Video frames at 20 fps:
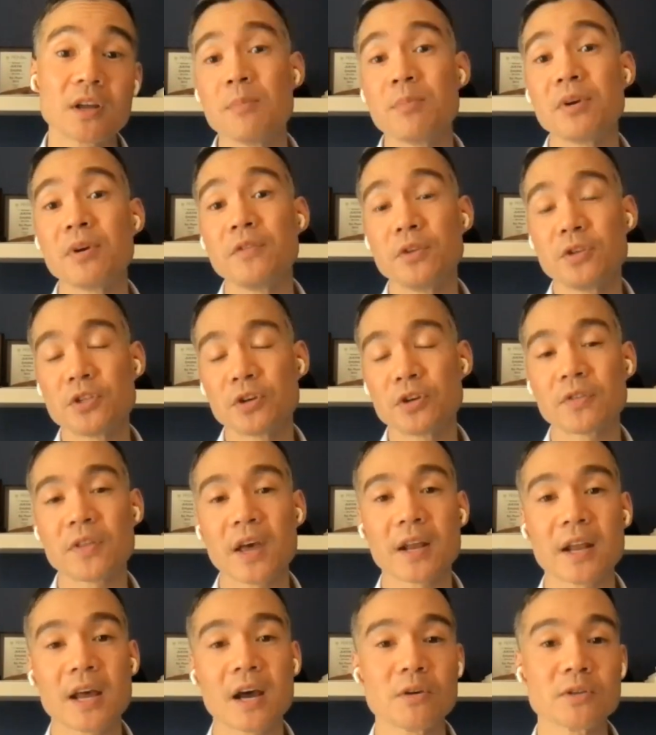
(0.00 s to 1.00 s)
But if you took
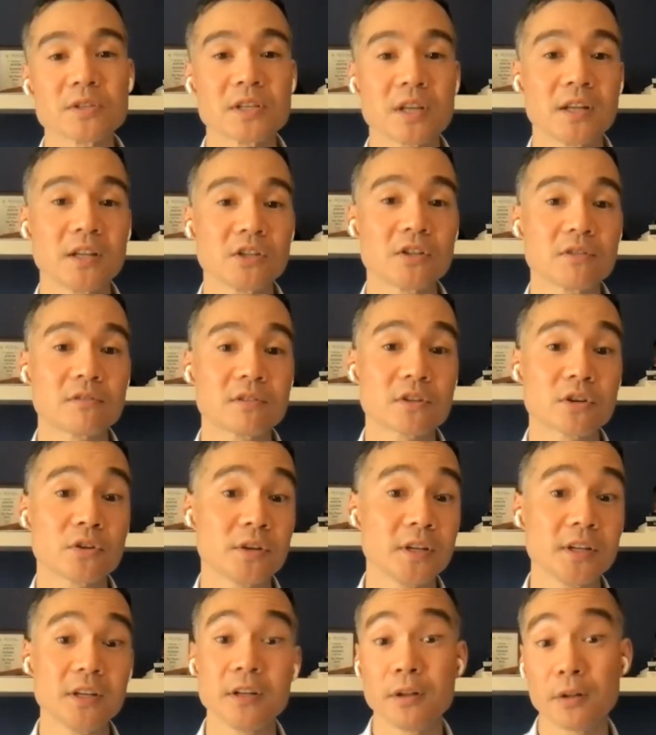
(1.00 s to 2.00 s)
that house and
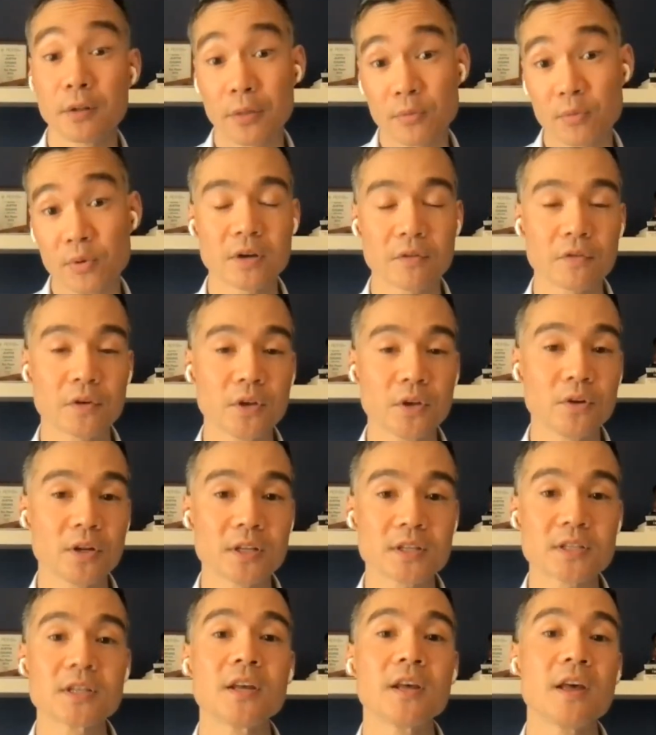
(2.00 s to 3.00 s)
turned it into three different
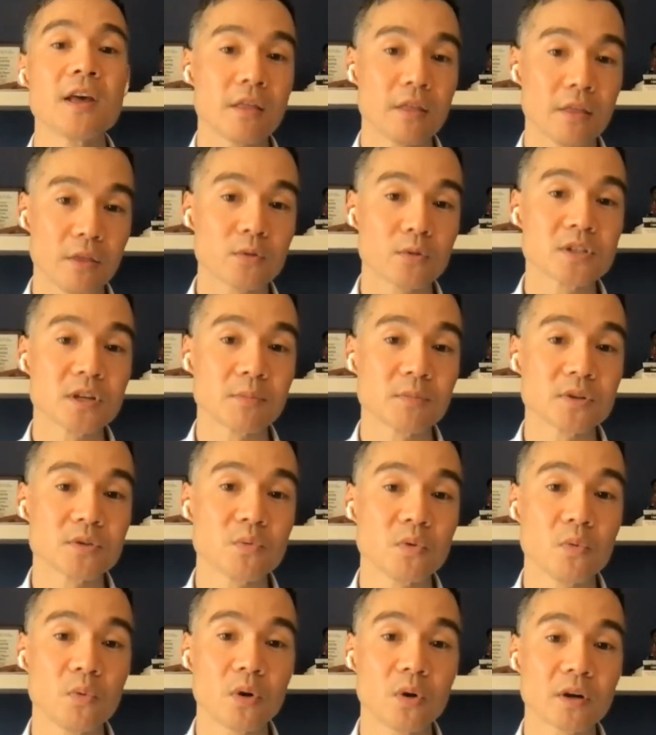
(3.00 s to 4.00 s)
units, those
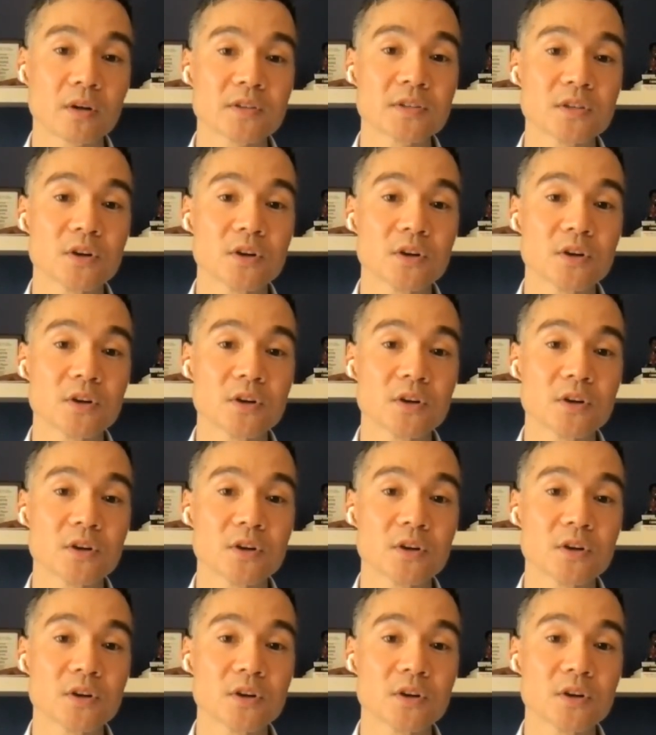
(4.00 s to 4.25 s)
numbers will work.